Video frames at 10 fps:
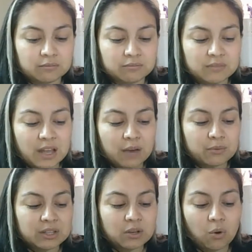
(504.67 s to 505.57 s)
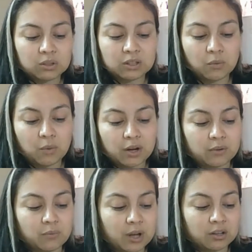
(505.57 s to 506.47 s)
not really holding the water,
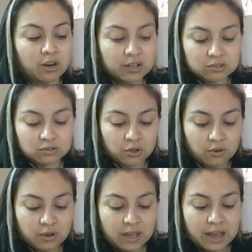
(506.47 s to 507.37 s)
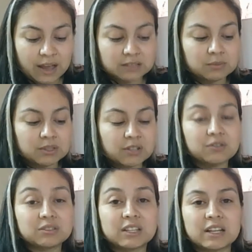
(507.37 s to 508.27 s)
while garden soil has
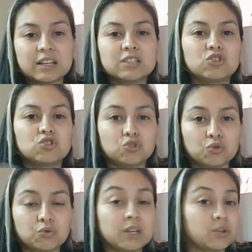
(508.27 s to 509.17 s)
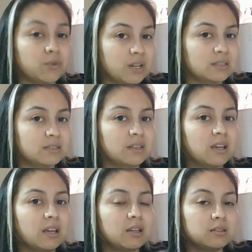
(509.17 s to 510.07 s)
materials in it to increase
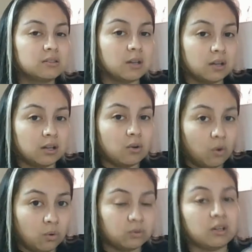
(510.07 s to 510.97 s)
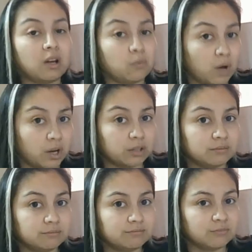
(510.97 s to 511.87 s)
the hold on water.
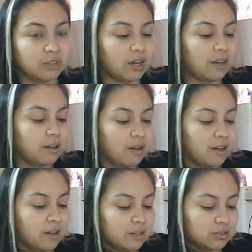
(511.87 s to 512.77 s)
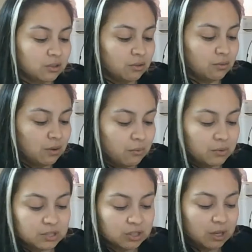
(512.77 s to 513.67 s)
Okay, so we're
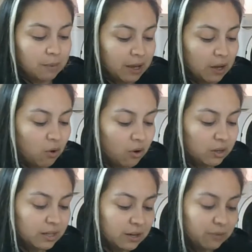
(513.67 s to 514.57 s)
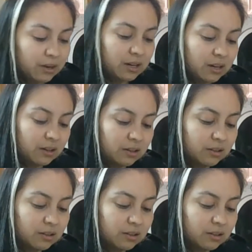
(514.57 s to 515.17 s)
just gonna make a hole in it right here.